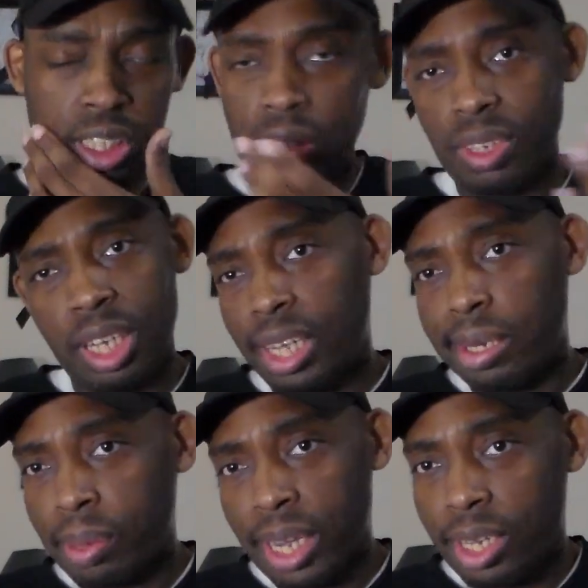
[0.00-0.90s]
Stephen
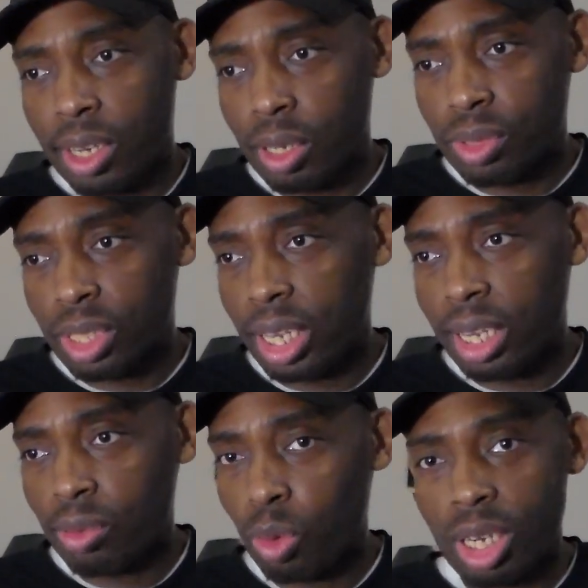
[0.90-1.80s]
King, man, you know what I'm
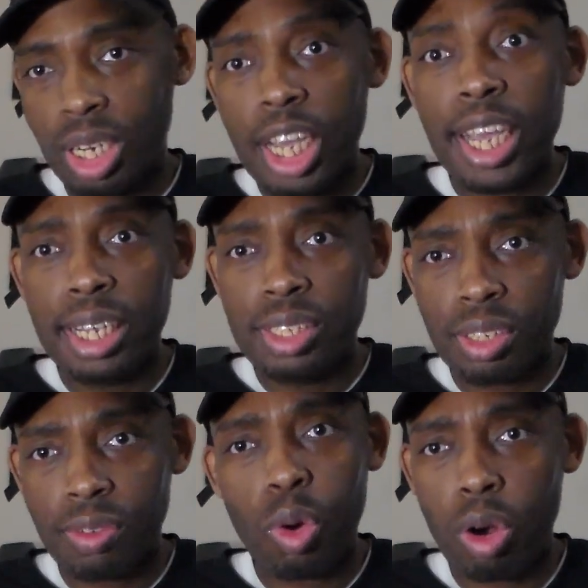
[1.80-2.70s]
saying? One of the
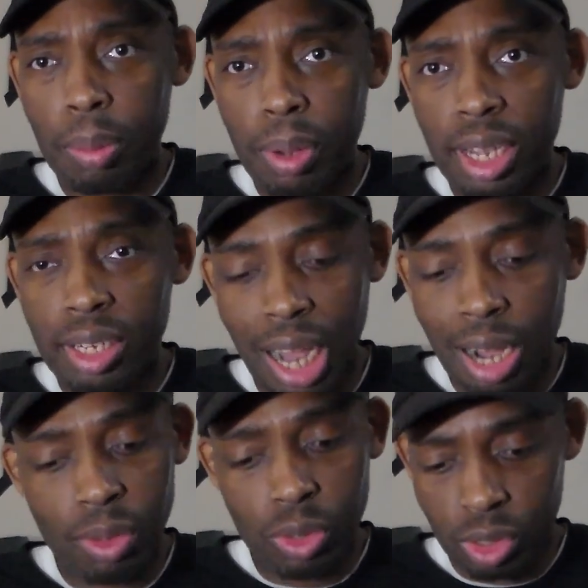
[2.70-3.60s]
kings of horror, man,
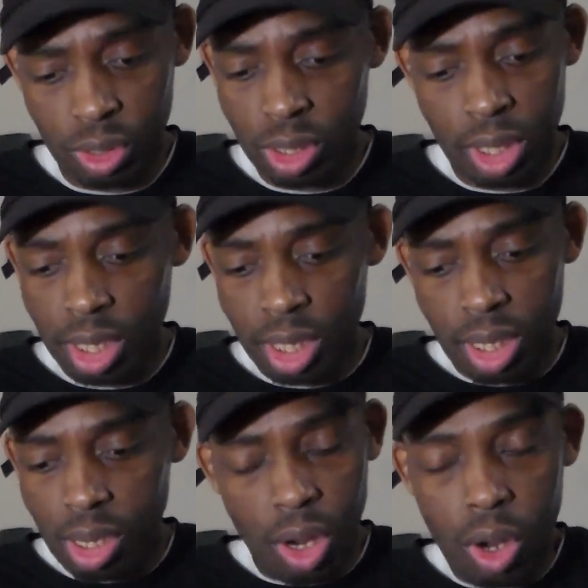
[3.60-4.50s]
novels and
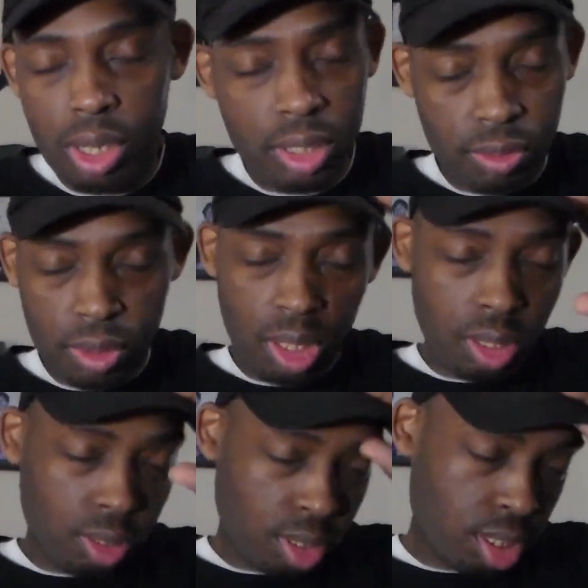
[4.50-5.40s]
all his,
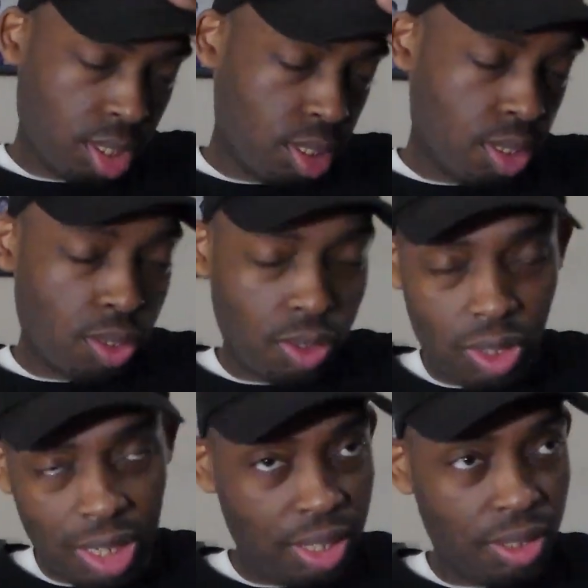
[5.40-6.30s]
you
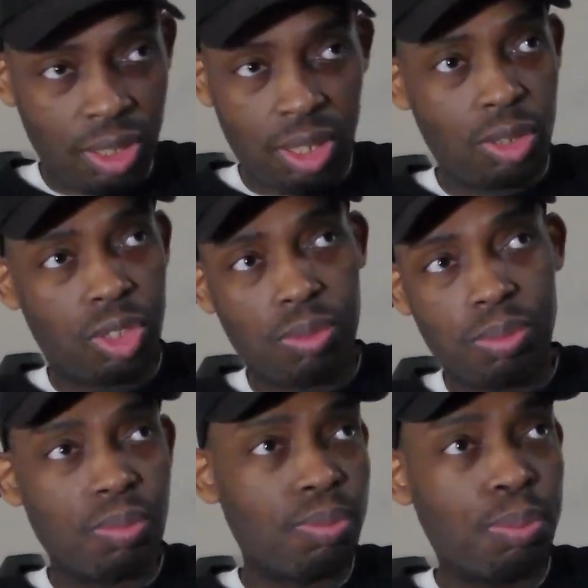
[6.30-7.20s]
know,
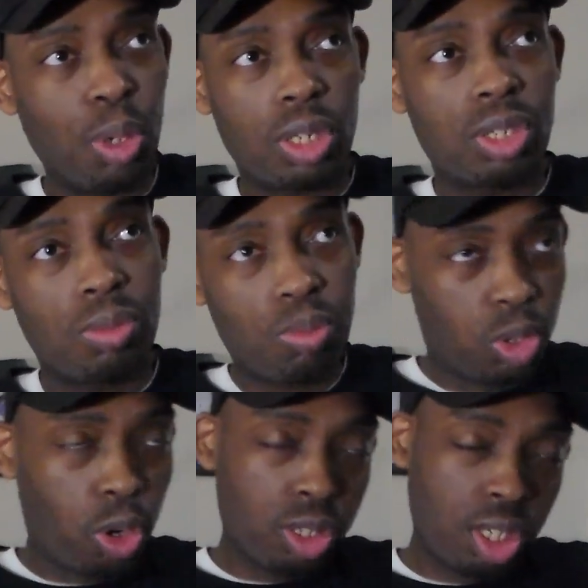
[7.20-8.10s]
books
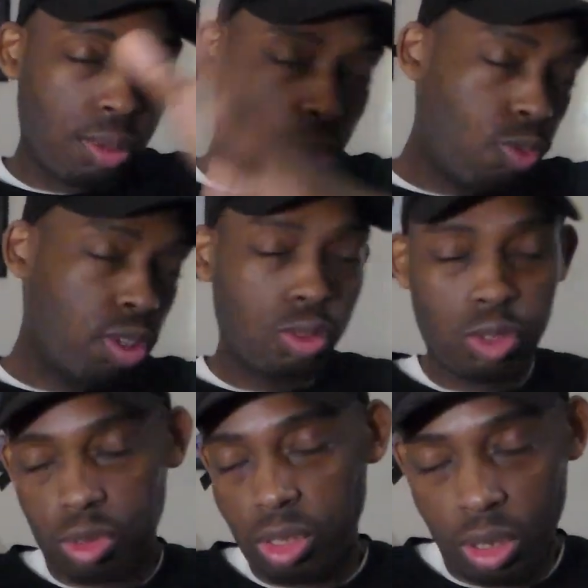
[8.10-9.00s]
turned into
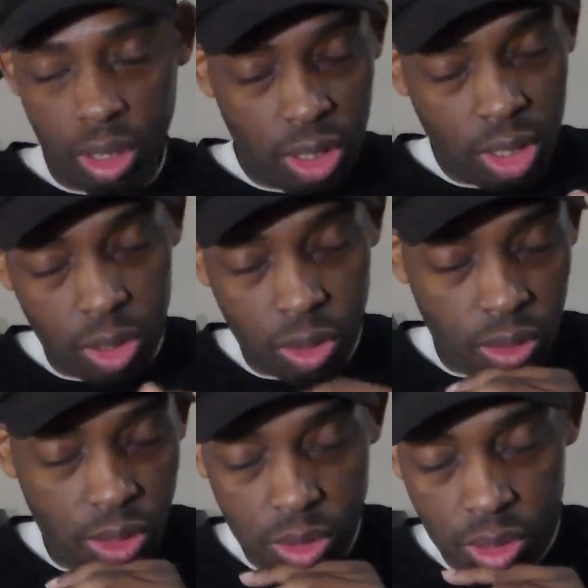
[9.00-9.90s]
movies are, you
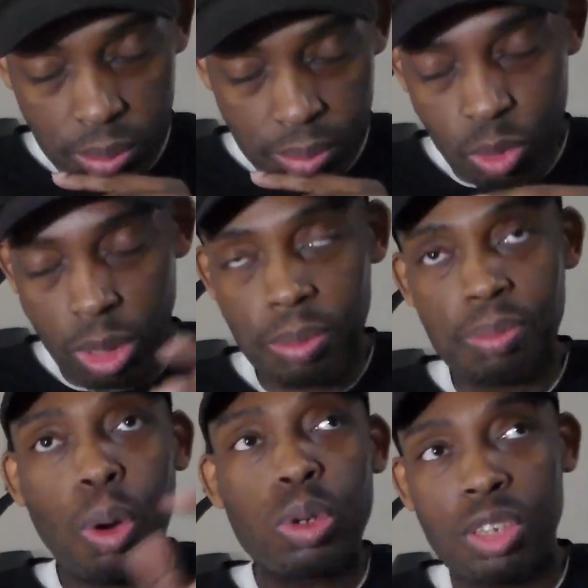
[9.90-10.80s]
know,
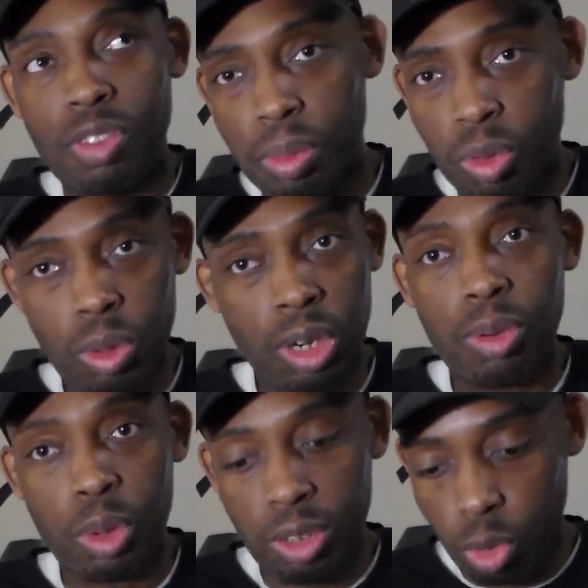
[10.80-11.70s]
well, most of them
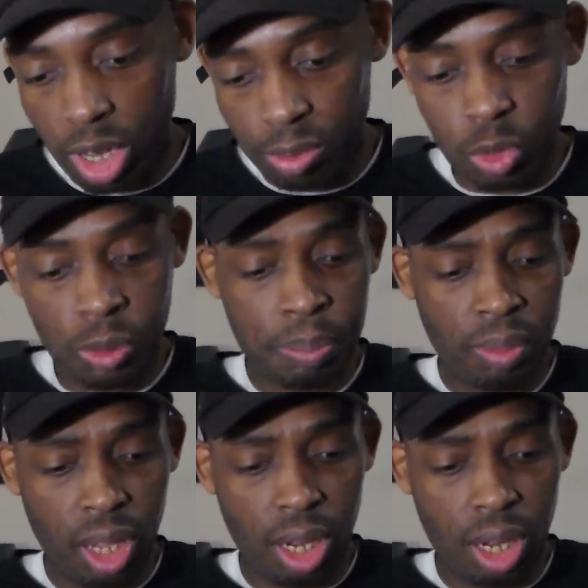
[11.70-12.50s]
were incredible.